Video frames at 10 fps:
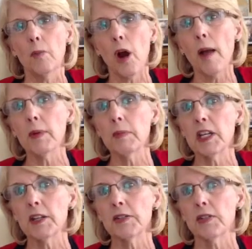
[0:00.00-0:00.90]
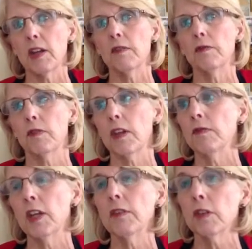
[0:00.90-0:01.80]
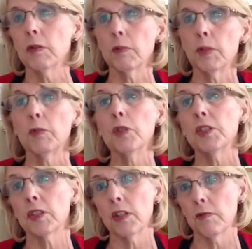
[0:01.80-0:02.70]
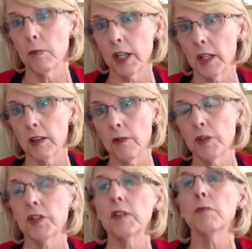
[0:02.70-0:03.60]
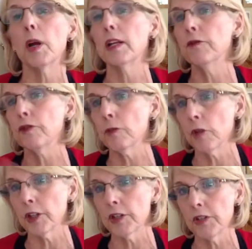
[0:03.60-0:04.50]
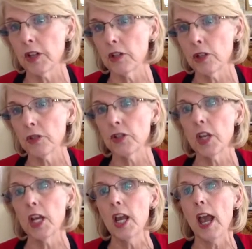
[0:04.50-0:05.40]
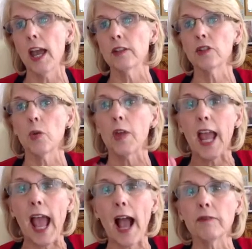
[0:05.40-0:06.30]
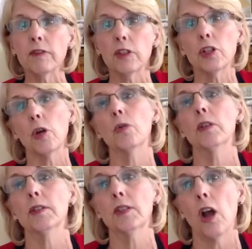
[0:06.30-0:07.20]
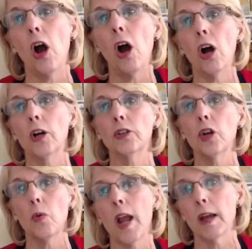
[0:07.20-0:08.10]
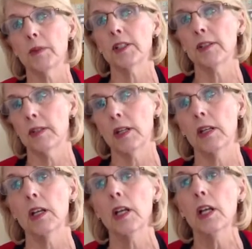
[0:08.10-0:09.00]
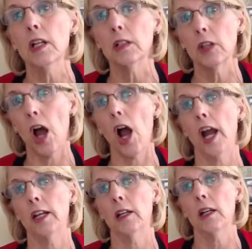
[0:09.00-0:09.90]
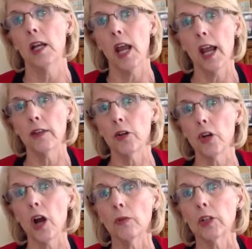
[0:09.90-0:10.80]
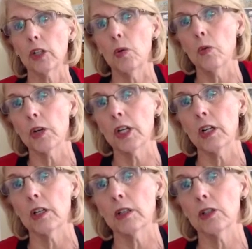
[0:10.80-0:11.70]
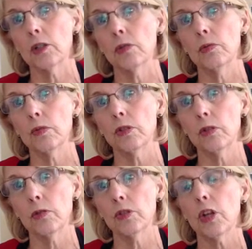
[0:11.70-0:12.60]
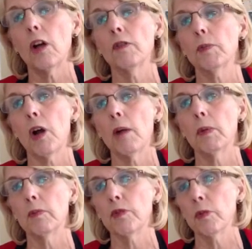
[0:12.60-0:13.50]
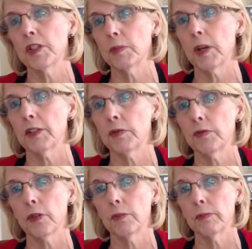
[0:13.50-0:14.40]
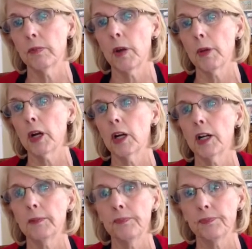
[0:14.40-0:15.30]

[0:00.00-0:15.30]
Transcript: probably because they've received money from organizations, and so they have to toe this hard no amnesty line, and they're not really working to solve the problem for what's best for America.